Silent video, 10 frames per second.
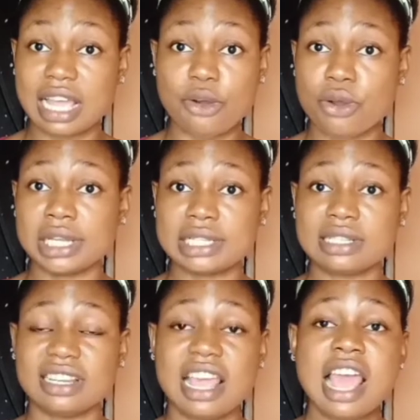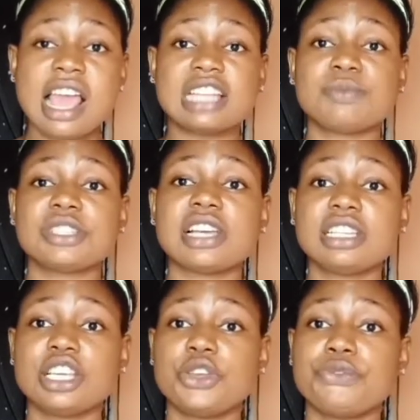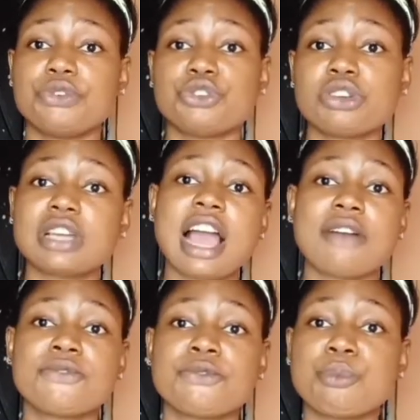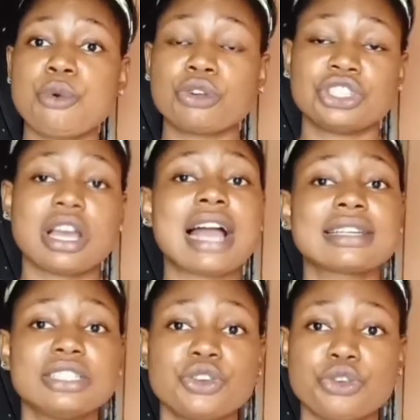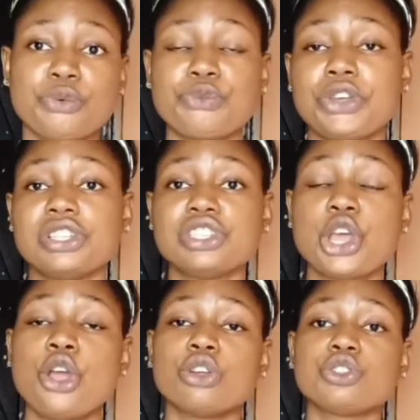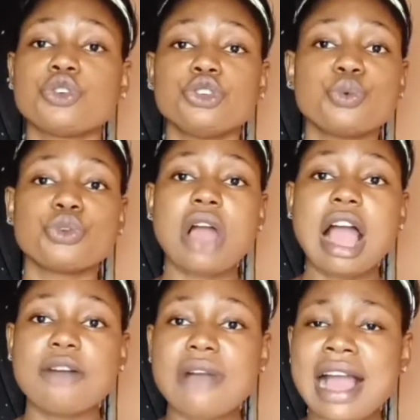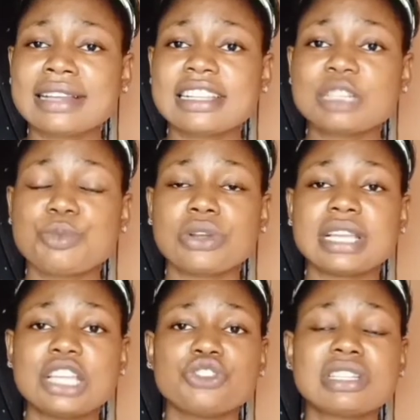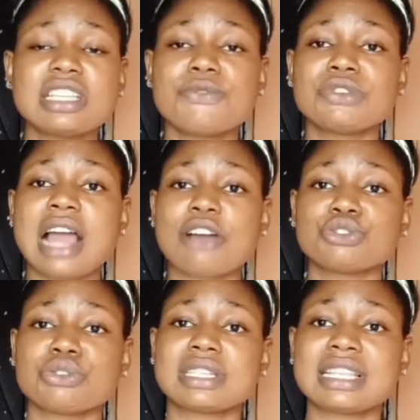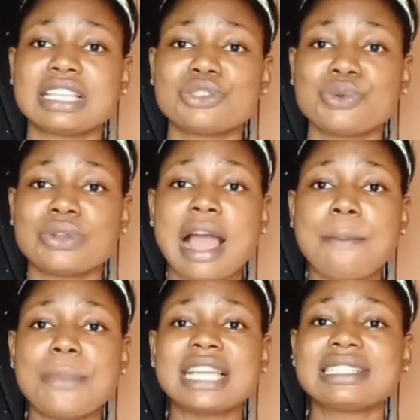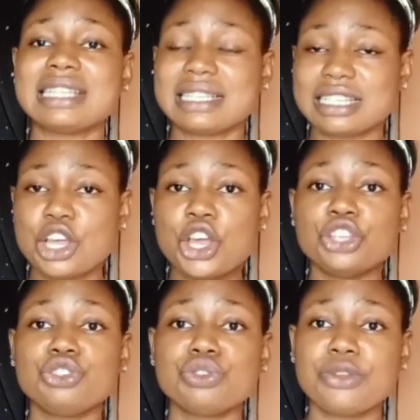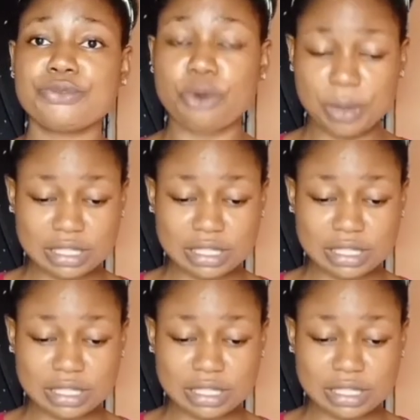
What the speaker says: Honestly, especially if you don't have much acne on your face, so you will not have acne spot. It just even out your skin tone and makes it uniform.